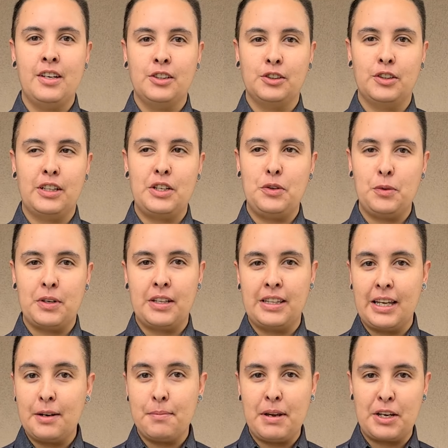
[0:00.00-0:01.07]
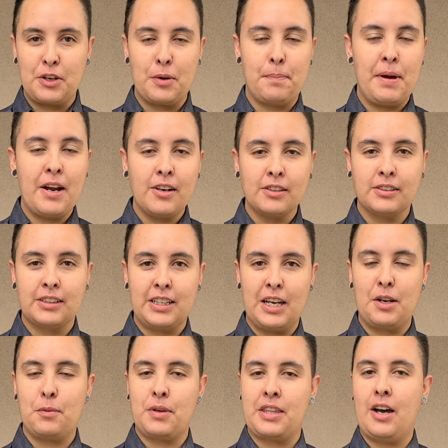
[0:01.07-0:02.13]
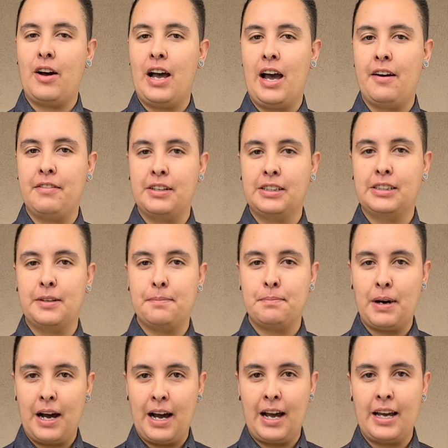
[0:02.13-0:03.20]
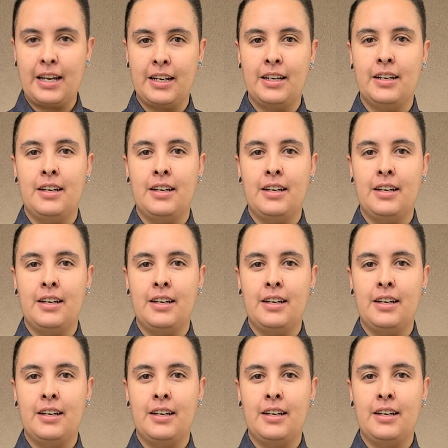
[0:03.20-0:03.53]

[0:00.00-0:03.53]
so that you can then make your pairs again without having to buy